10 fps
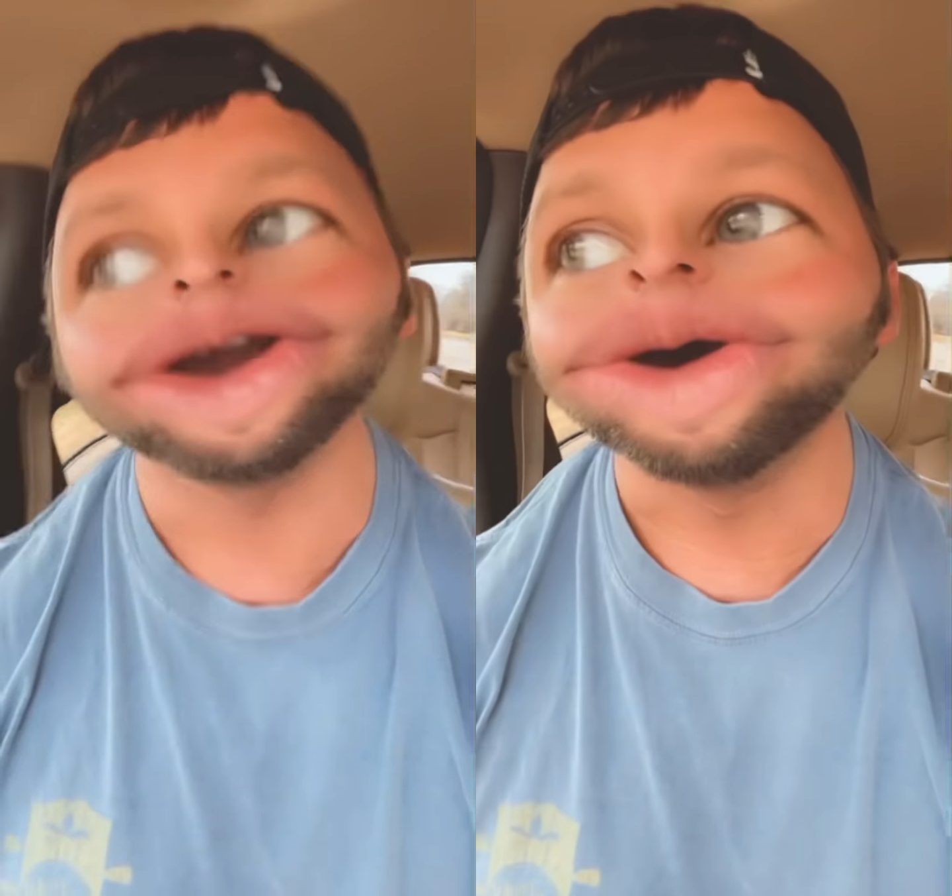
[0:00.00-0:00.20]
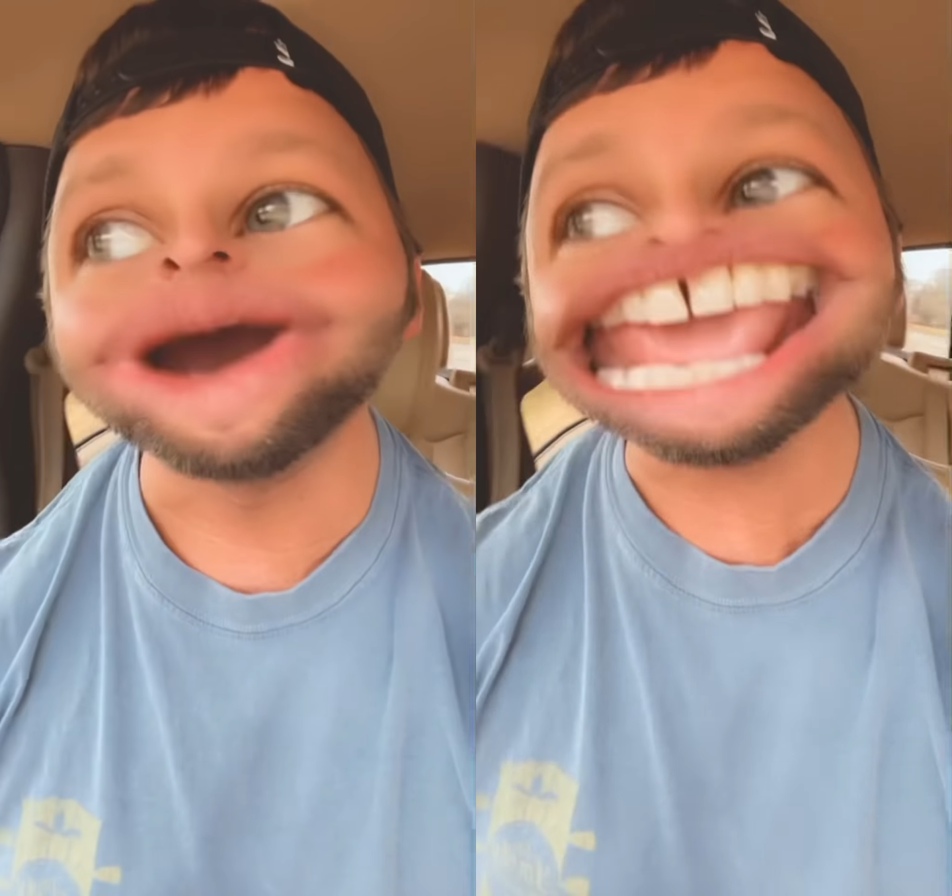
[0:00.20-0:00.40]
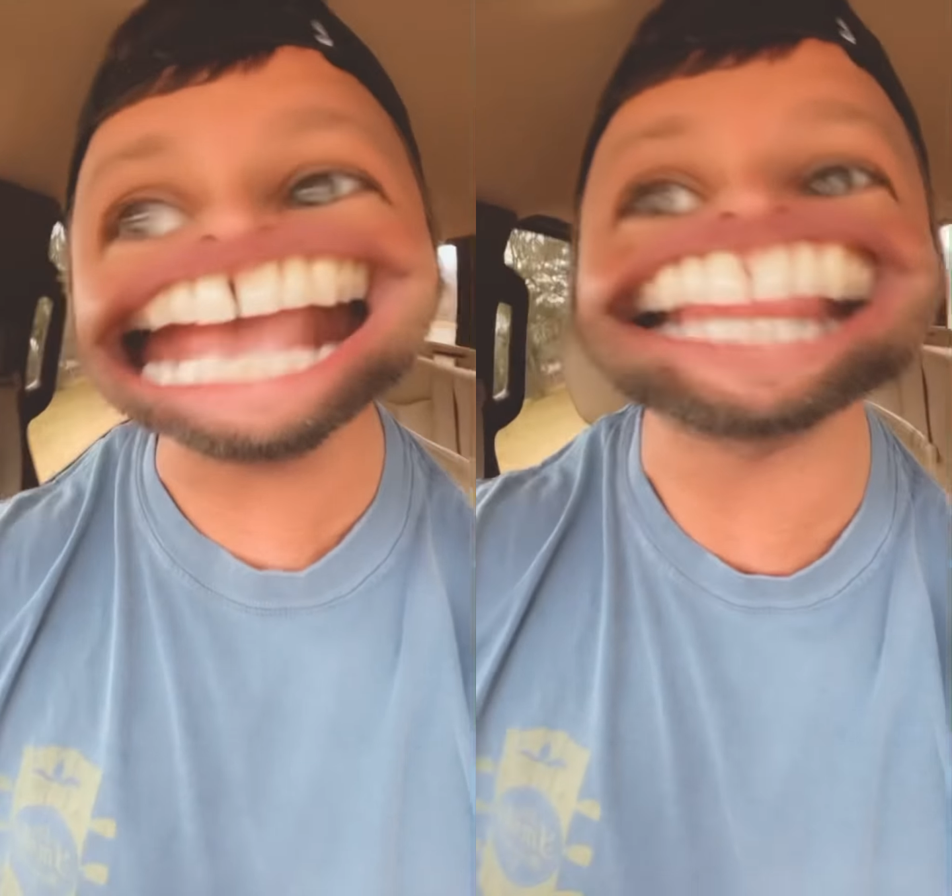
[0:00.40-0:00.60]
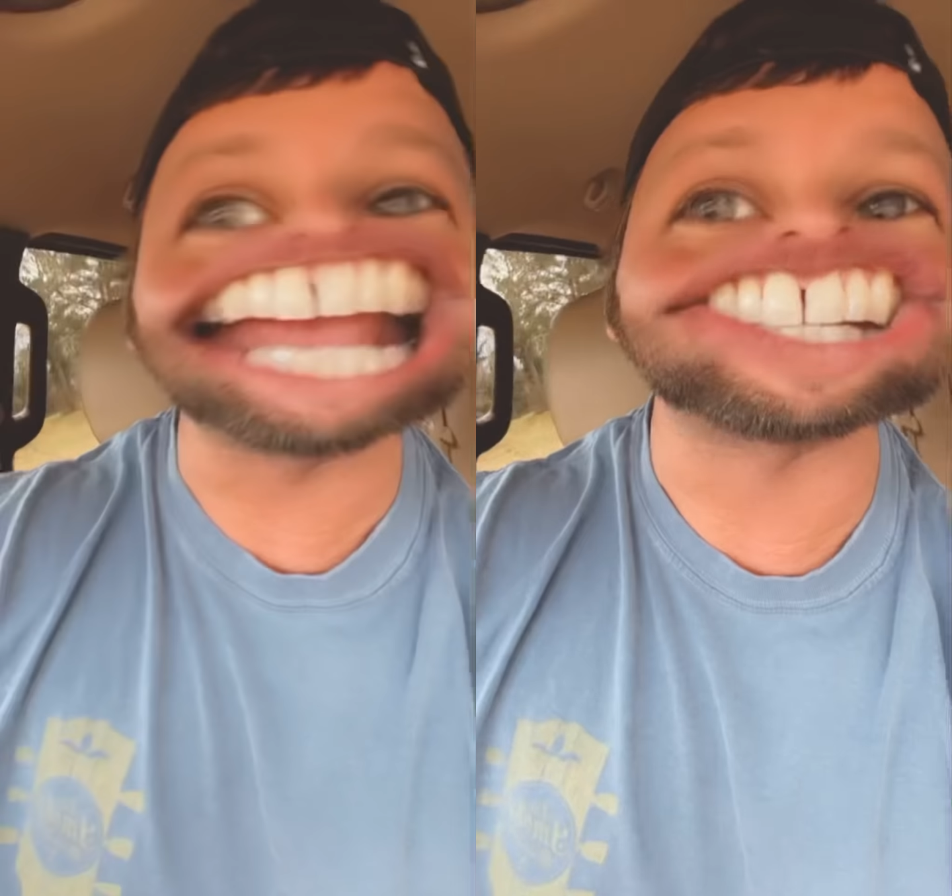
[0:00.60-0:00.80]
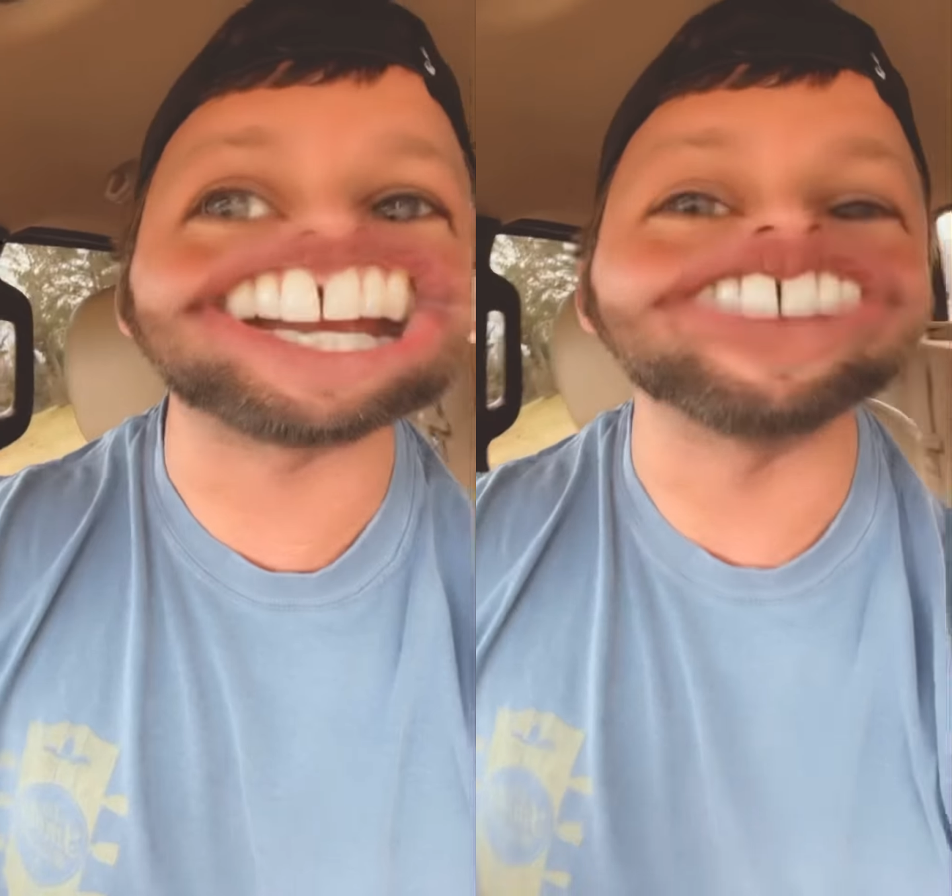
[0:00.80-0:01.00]
We hit
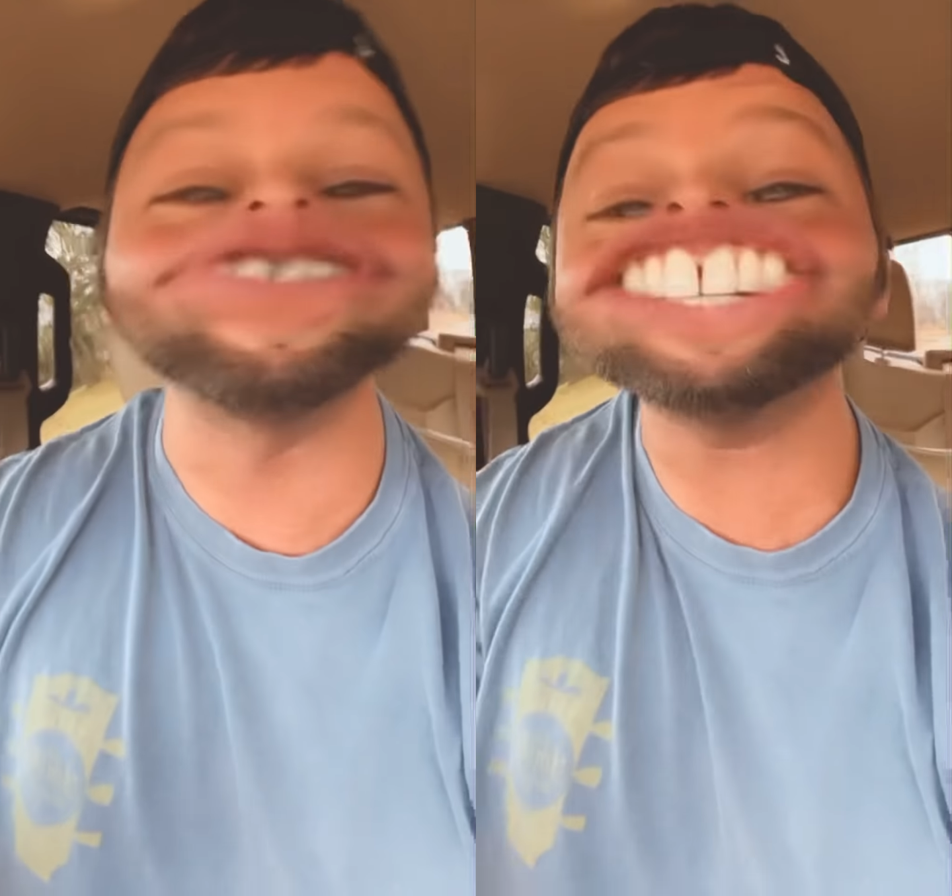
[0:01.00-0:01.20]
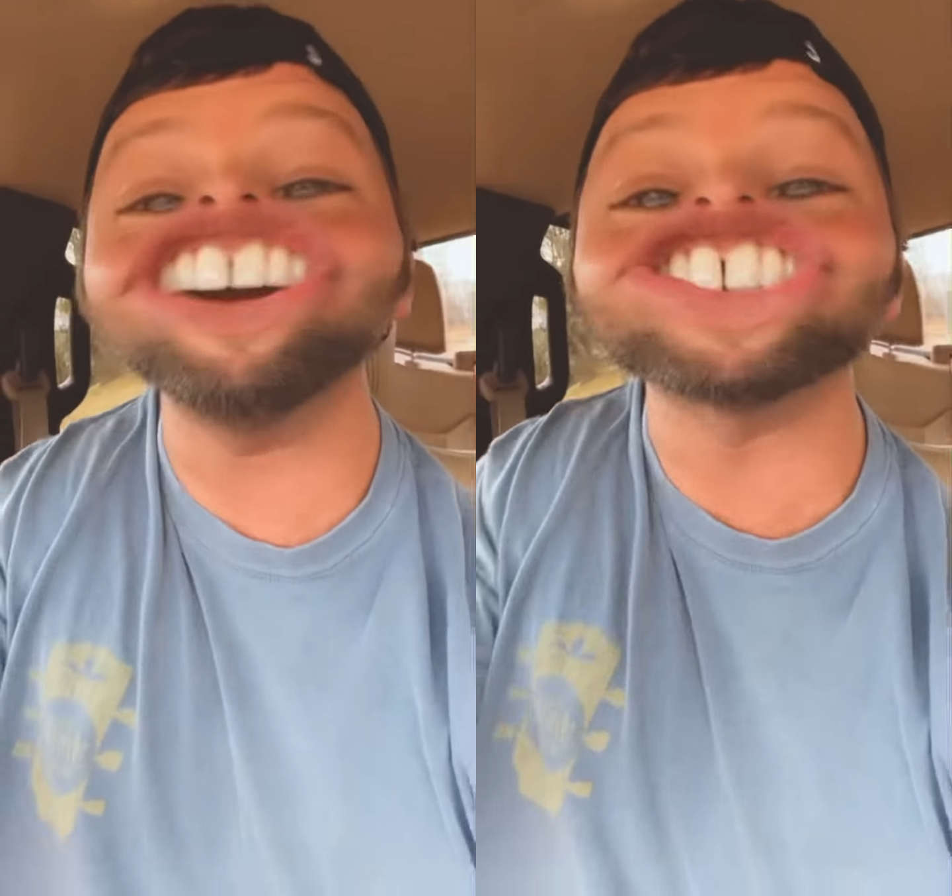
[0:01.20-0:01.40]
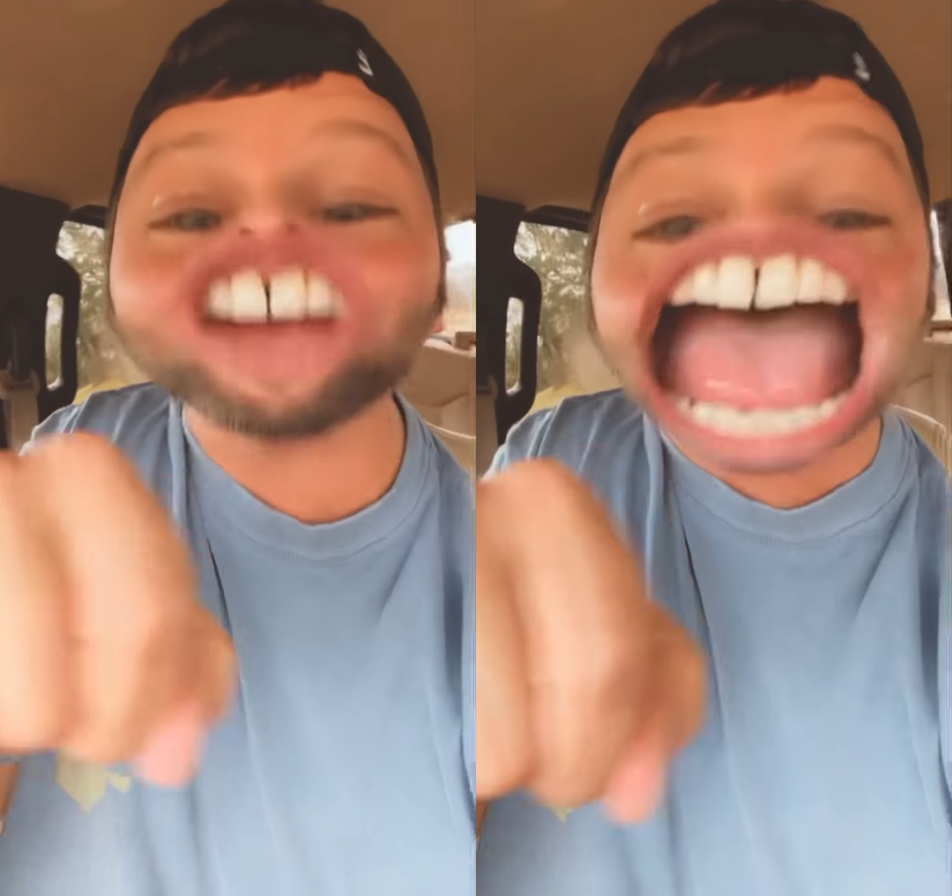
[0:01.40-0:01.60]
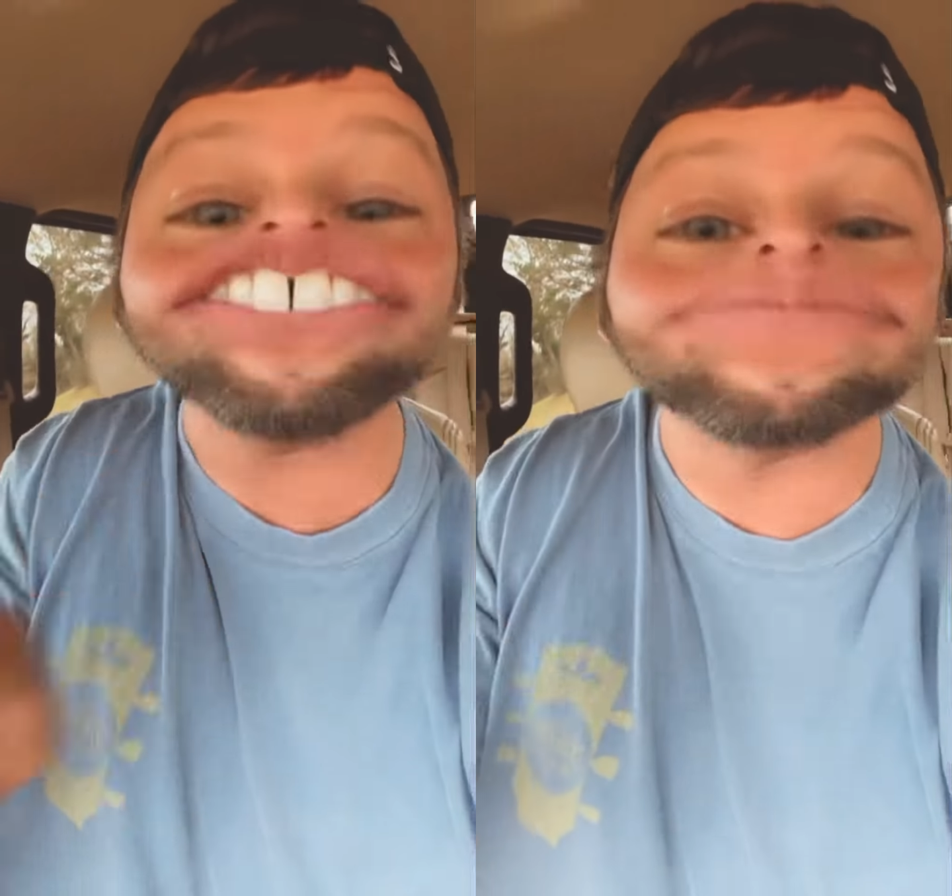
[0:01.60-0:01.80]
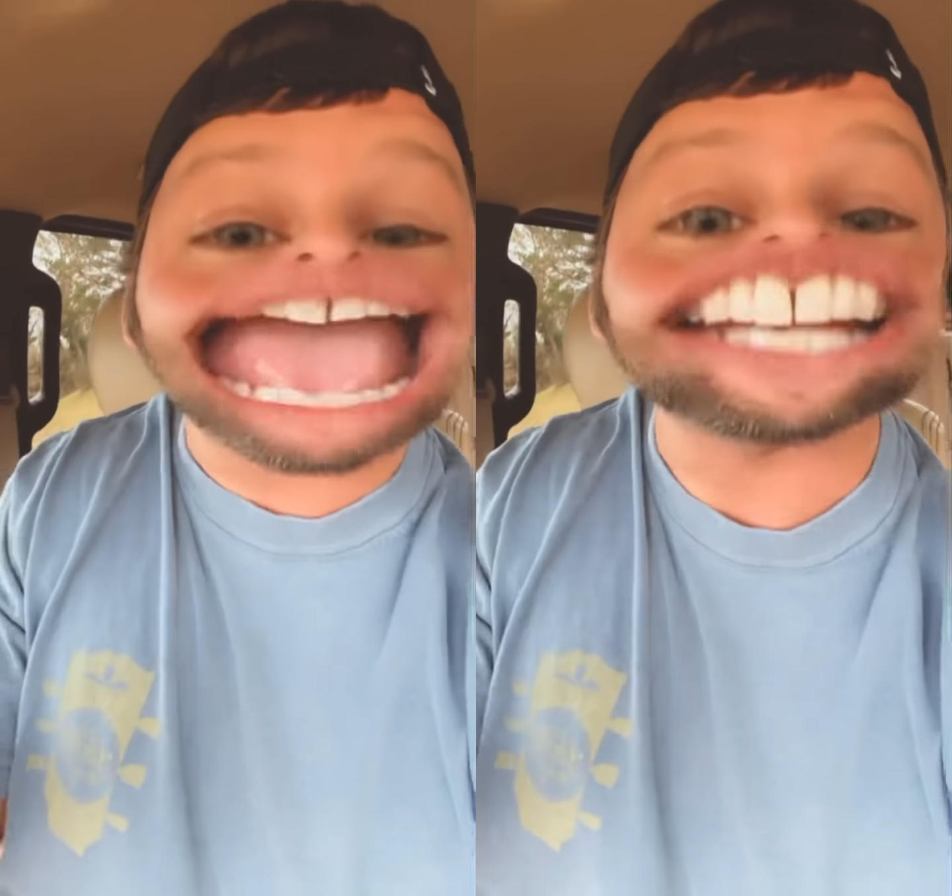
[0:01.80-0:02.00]
that shit, and we start
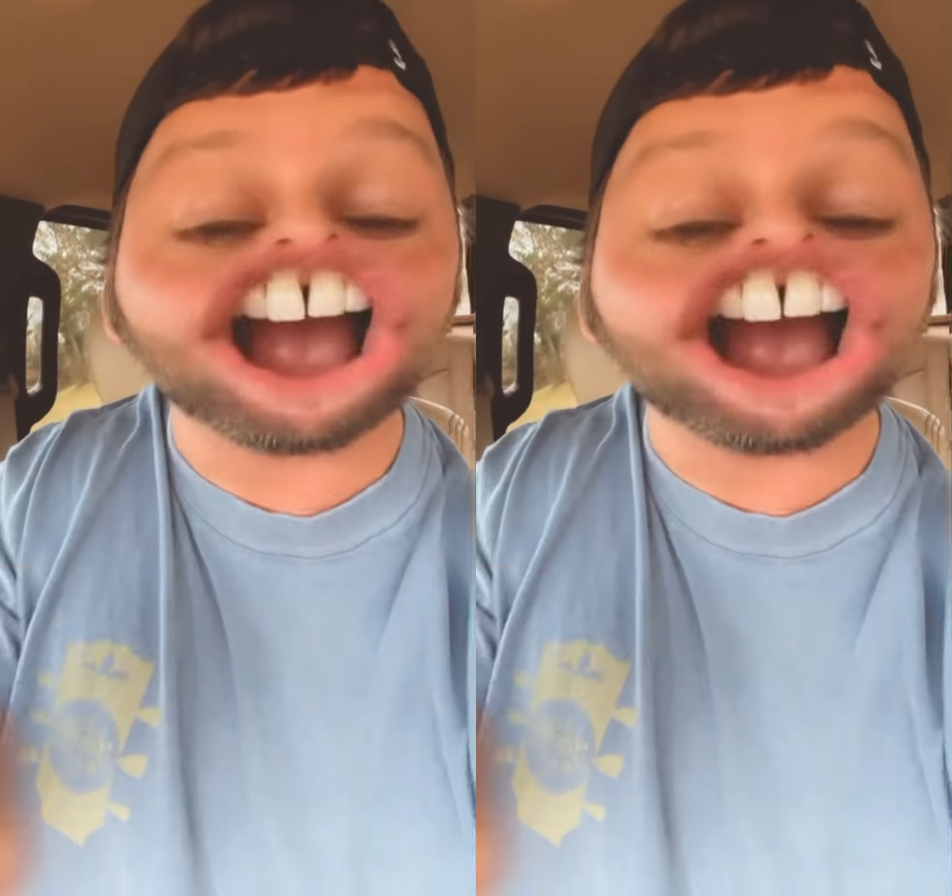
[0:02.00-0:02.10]
driving back